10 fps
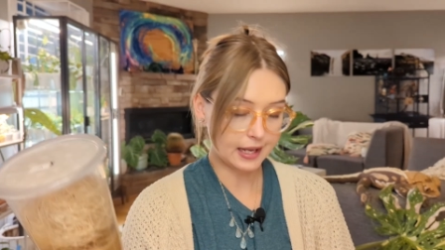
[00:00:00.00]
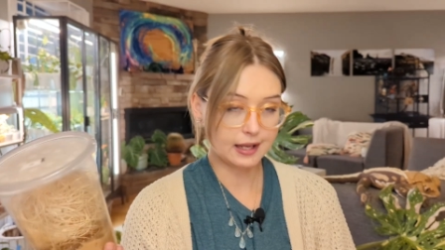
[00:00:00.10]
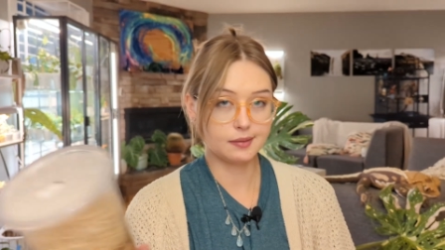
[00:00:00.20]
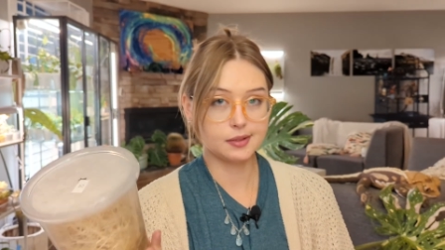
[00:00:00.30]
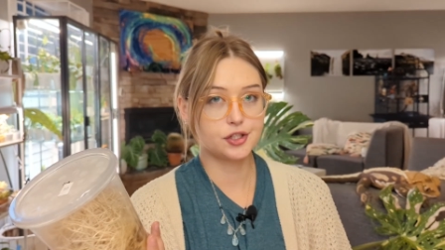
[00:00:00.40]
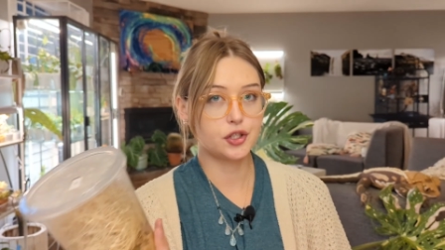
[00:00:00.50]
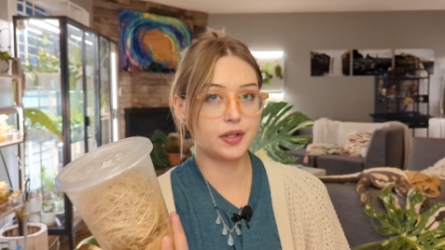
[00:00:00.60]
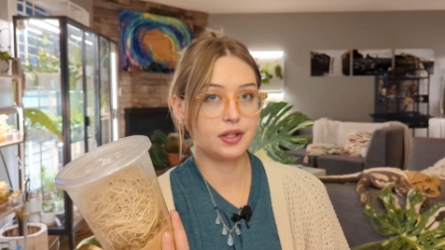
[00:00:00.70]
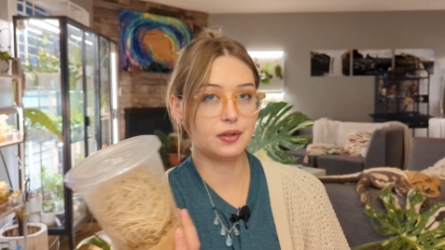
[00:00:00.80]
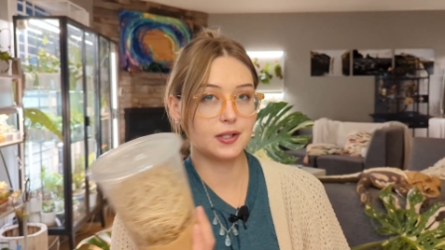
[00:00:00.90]
And I'm just
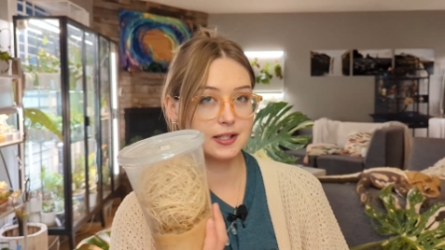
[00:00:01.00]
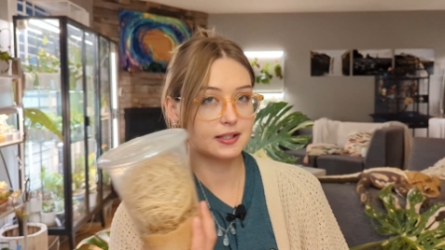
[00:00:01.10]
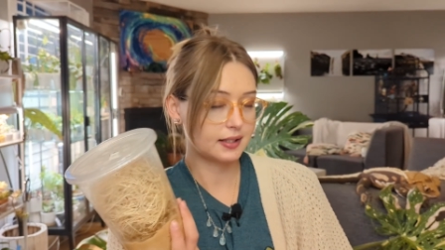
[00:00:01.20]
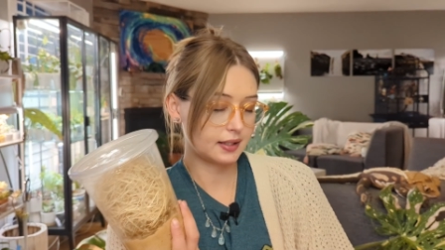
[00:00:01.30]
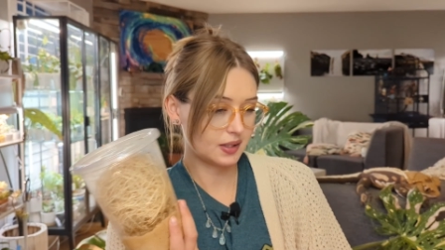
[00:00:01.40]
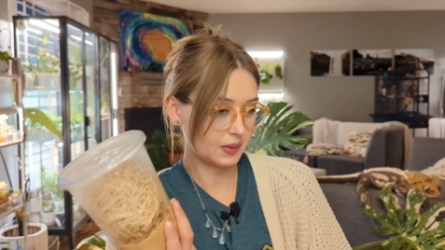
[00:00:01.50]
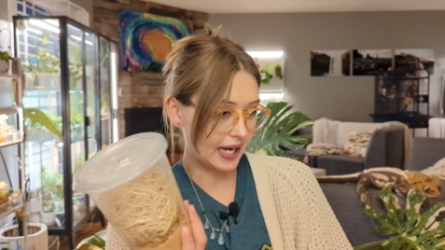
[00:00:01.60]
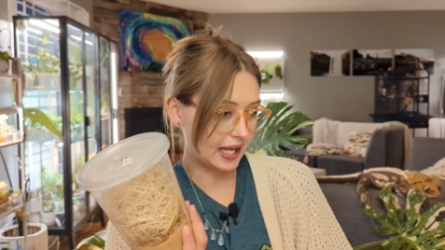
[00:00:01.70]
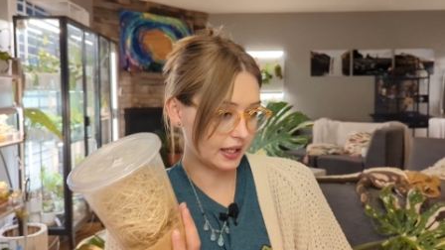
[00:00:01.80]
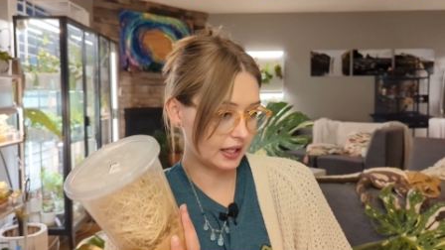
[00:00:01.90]
showing you this because this is the
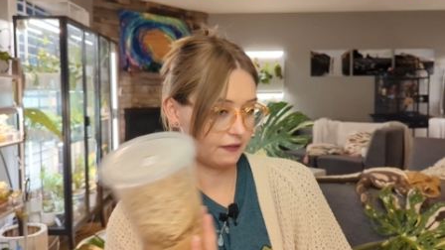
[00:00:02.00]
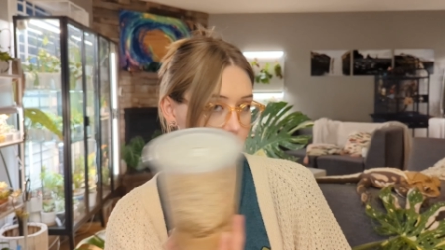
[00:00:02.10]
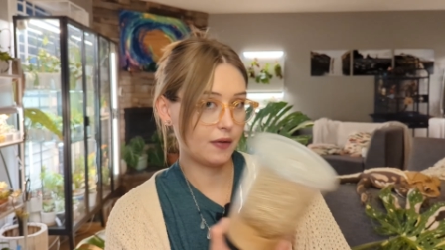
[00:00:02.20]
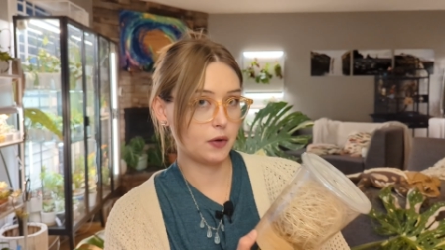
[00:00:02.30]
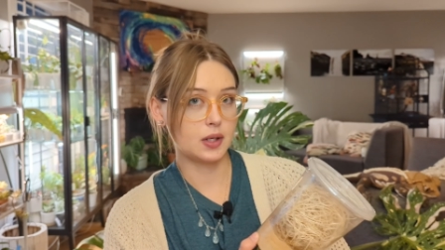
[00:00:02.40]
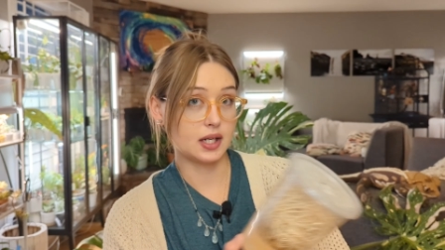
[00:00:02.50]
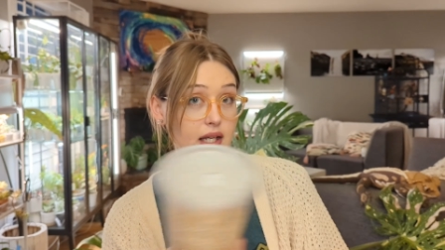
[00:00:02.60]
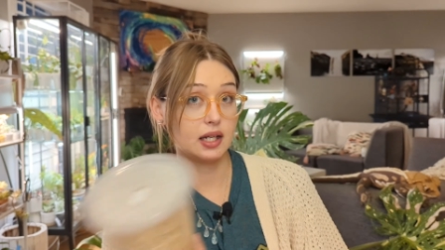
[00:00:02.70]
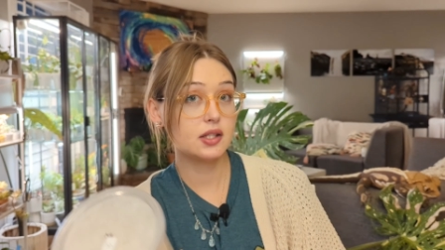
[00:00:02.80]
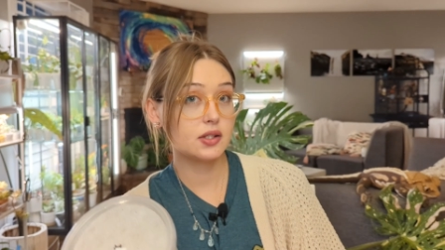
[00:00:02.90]
reality if you ever want to
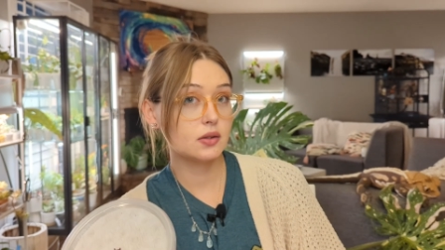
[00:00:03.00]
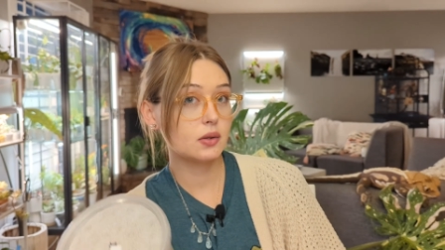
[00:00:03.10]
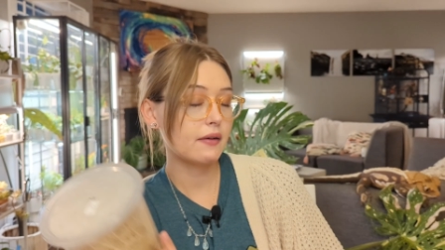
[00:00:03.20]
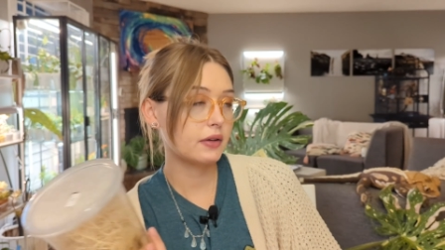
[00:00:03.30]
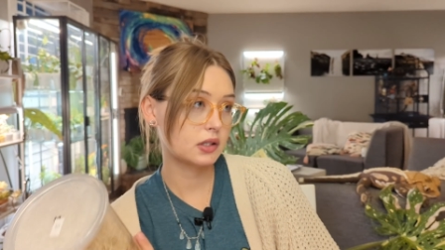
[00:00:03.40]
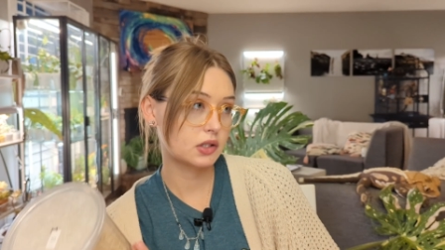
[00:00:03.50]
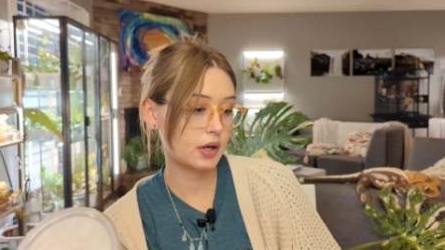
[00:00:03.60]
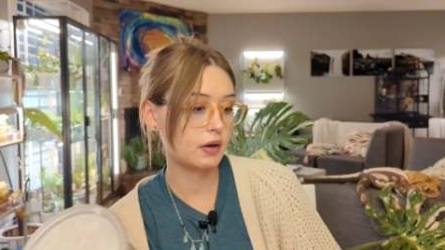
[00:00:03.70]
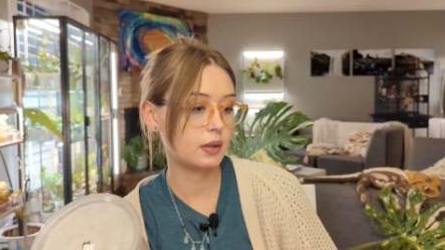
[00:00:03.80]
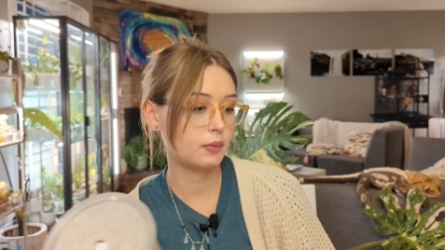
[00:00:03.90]
get into having a
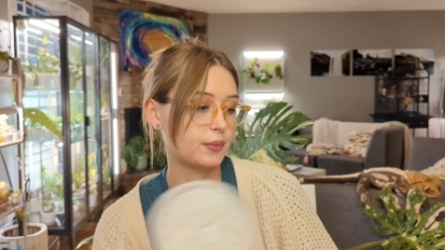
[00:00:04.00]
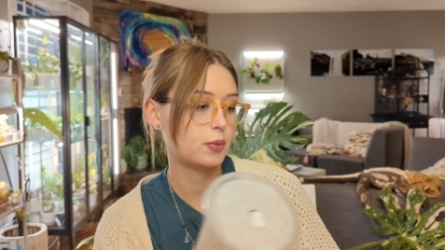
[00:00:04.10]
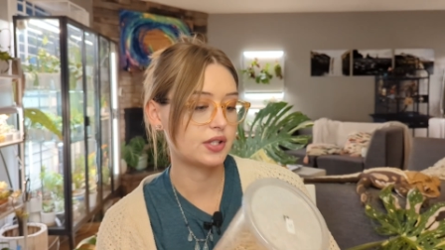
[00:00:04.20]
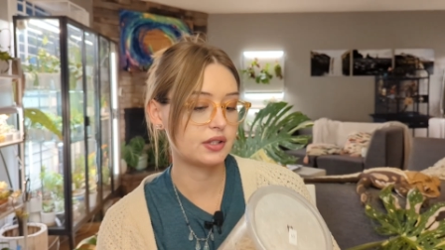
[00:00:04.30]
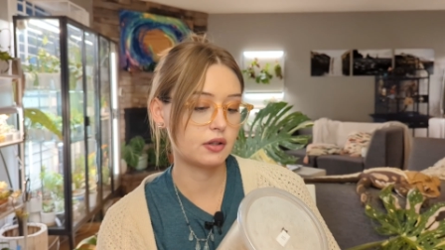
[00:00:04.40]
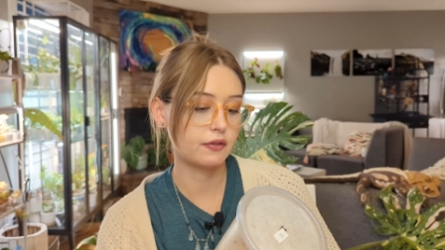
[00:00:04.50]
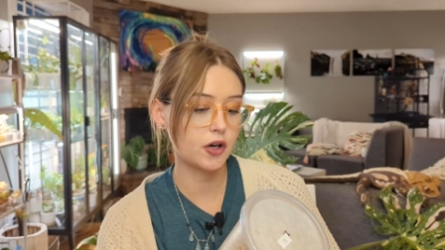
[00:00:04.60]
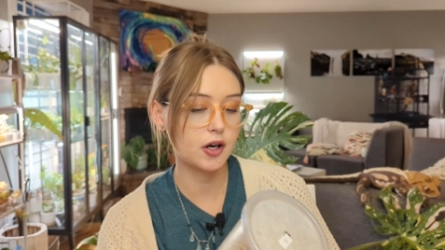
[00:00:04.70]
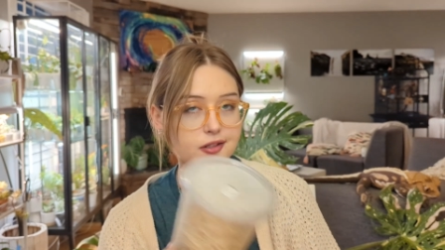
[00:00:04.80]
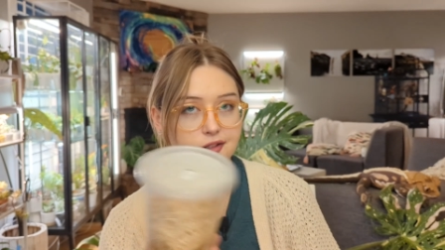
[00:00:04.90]
terrarium with poison dart
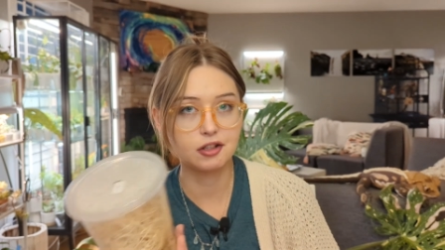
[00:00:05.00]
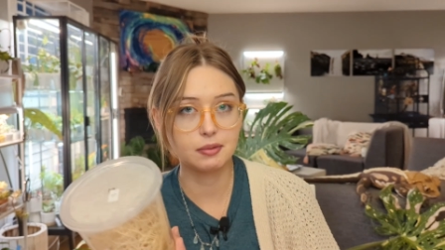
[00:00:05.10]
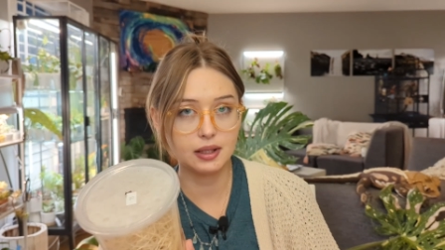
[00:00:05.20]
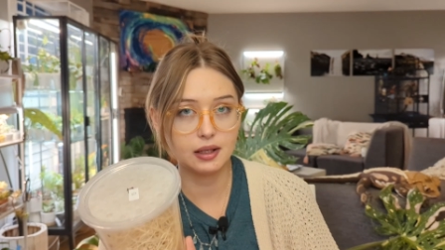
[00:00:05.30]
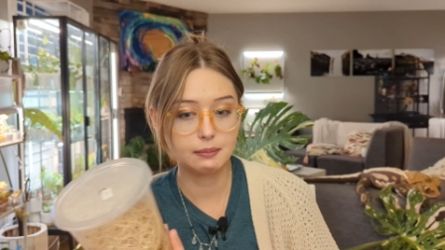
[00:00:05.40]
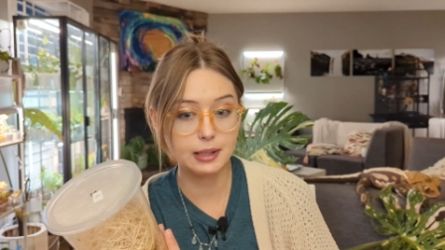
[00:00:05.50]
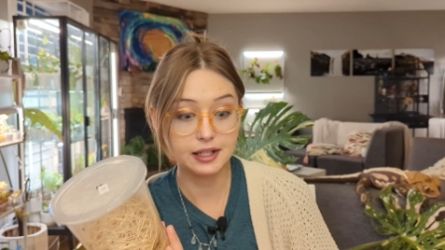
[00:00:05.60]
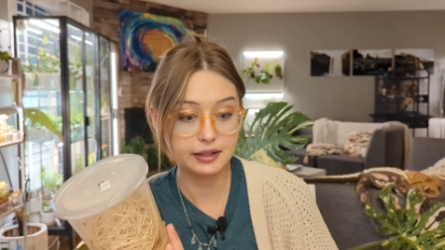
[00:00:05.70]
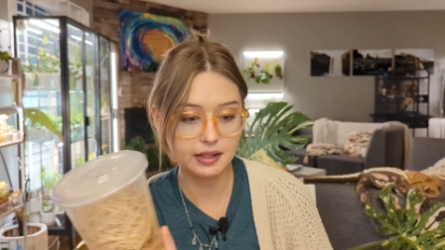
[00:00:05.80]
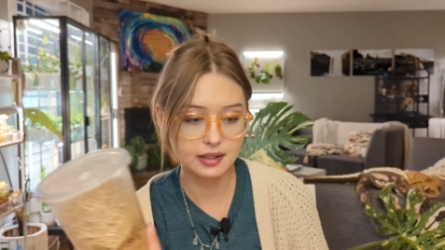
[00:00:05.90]
frogs, you're going to be
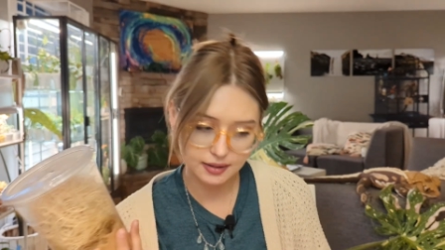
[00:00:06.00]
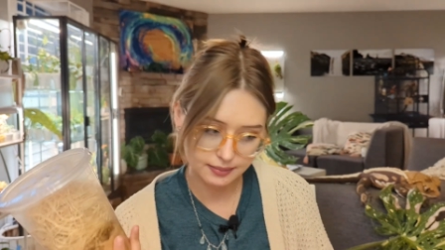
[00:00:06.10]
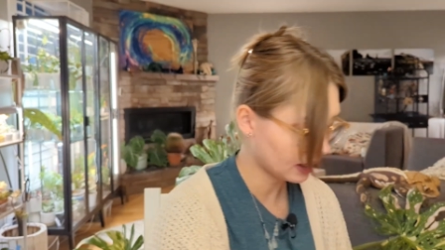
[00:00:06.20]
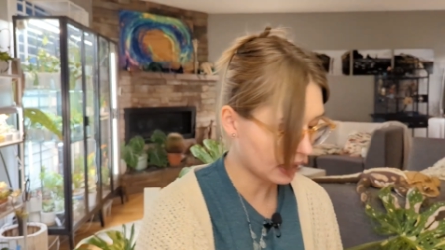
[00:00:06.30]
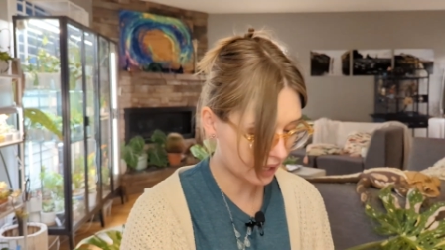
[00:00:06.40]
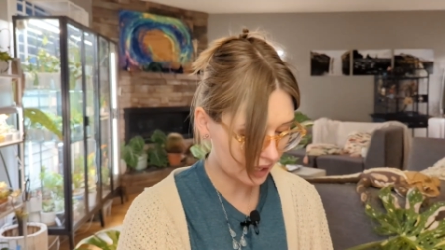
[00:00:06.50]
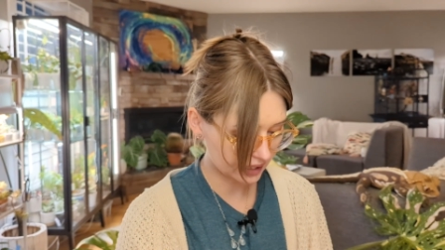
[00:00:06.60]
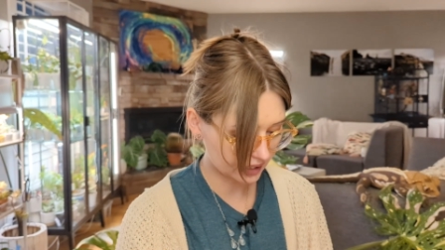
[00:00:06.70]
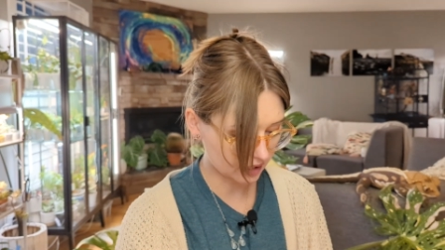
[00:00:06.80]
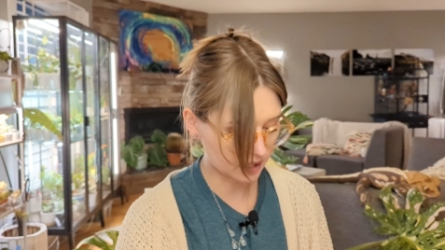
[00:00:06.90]
making these.
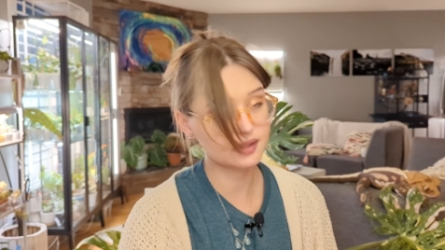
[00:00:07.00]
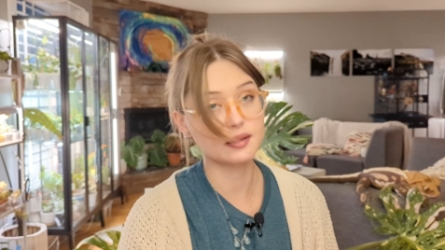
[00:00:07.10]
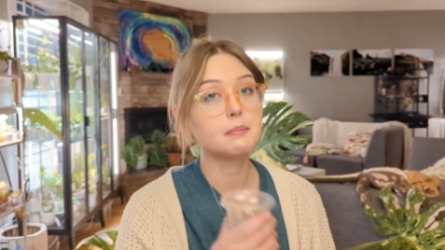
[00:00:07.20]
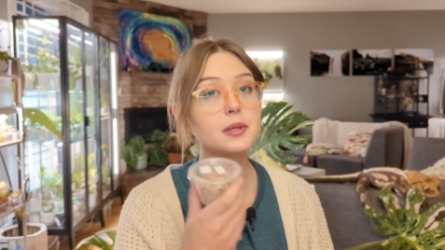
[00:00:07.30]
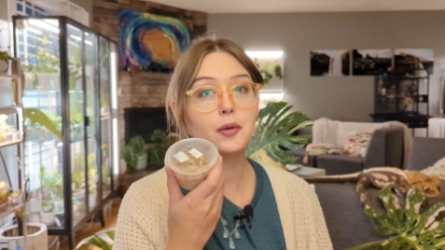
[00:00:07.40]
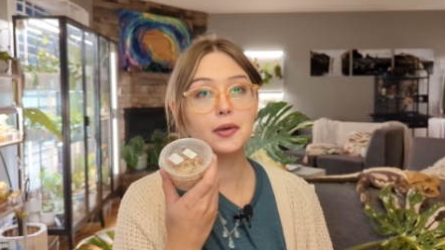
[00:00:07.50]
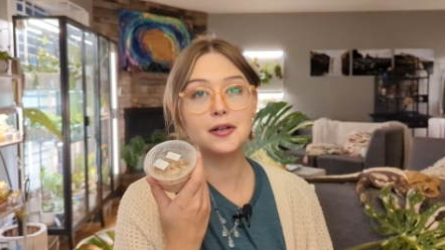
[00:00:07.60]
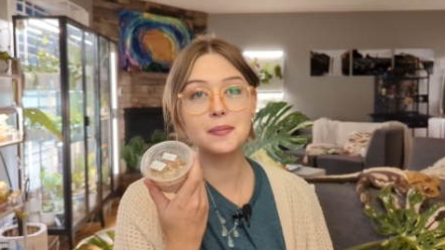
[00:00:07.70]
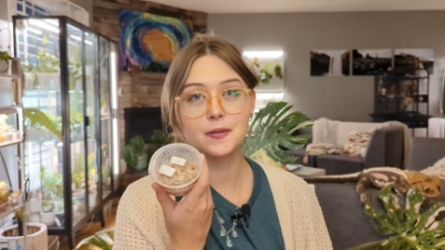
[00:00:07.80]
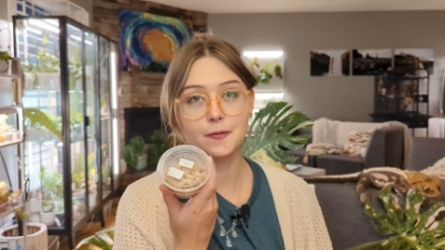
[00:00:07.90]
I got some
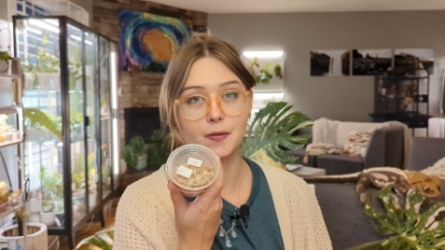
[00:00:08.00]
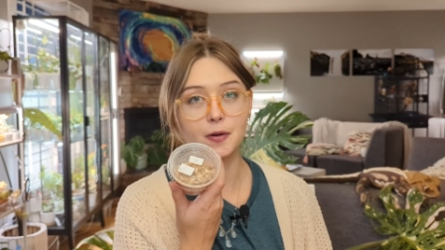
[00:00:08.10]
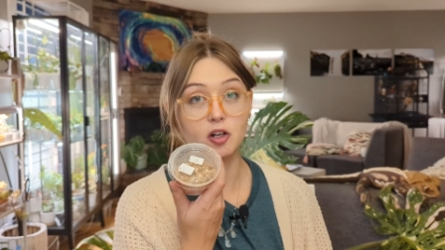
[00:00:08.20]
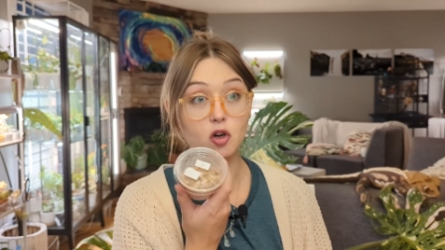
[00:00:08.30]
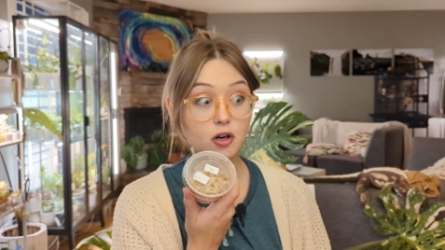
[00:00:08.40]
mealworms for